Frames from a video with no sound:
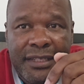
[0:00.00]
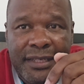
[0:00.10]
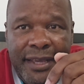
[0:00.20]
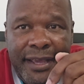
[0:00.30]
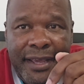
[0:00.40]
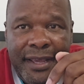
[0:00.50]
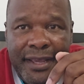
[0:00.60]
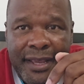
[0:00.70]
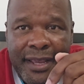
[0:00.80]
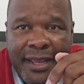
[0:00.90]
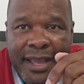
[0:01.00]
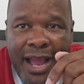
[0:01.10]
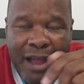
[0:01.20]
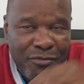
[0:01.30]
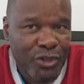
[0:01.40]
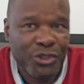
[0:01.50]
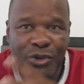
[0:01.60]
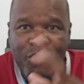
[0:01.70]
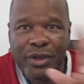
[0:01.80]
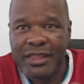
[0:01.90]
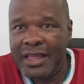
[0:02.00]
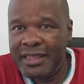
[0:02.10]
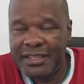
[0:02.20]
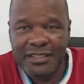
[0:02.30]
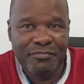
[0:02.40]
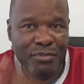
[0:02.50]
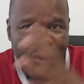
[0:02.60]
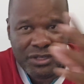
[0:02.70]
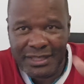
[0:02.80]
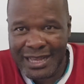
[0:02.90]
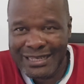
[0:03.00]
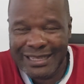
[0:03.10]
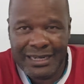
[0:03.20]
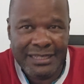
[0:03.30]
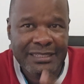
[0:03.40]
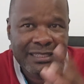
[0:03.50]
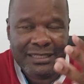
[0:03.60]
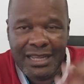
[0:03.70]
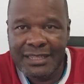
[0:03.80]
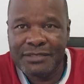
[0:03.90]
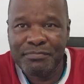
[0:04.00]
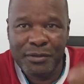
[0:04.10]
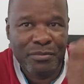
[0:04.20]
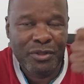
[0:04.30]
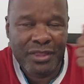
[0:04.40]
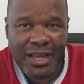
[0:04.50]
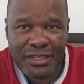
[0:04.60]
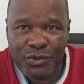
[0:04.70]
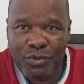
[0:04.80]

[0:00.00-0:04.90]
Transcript: I'm not sure whether there's a board that registers people that